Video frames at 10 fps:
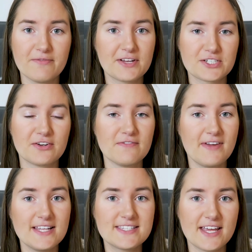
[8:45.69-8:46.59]
Fictional
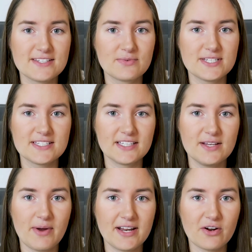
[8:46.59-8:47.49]
Fates has
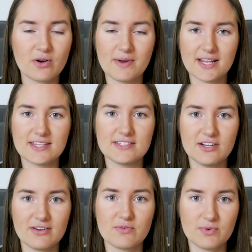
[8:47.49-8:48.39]
recently read it, or read it this
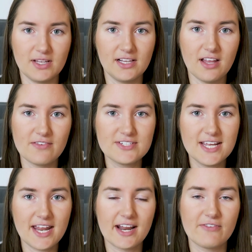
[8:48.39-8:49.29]
year and really loved
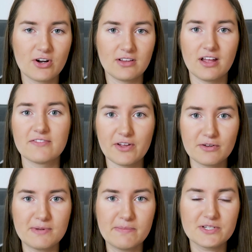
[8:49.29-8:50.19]
it, and I've heard a lot of
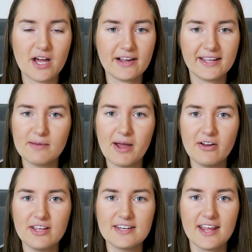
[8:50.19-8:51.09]
other people talking
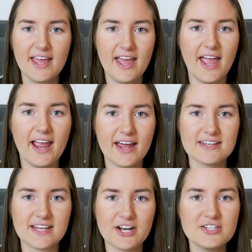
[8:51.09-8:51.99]
about it,
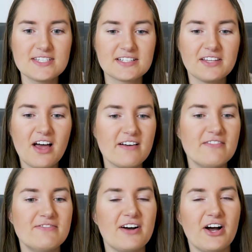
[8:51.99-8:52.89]
and I just
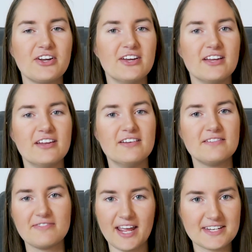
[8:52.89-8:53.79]
love a good
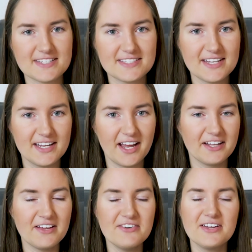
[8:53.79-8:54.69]
fantasy.
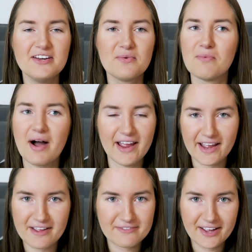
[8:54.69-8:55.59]
I love a good
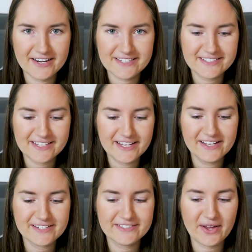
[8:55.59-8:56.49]
YA
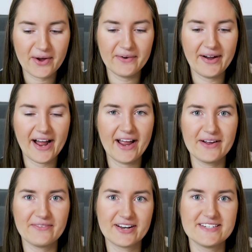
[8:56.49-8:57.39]
fantasy, so
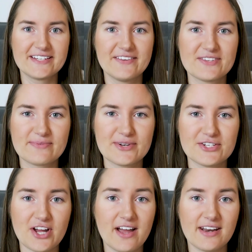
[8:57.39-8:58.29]
I wanted to give this one a
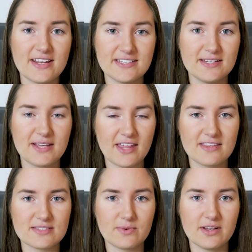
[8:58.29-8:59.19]
shot, and I did get
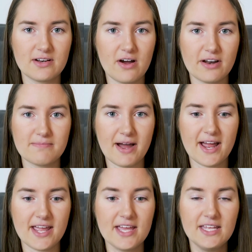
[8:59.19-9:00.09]
this one on
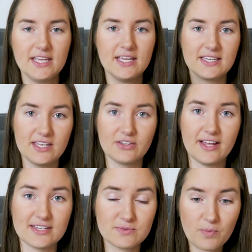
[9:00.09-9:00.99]
my Kindle
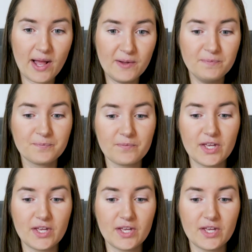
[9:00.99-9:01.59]
as well.